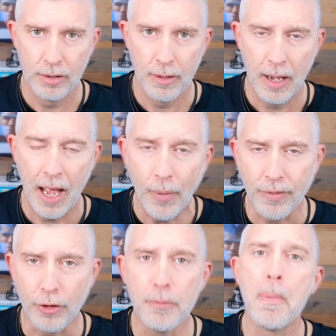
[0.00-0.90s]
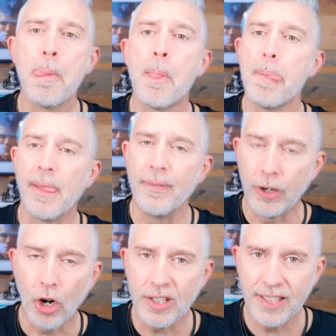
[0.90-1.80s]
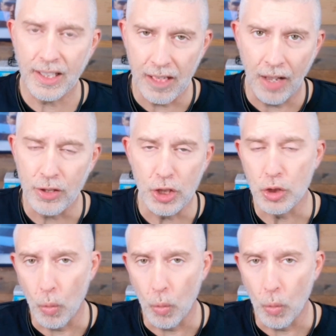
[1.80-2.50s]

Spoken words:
However, there are technologies.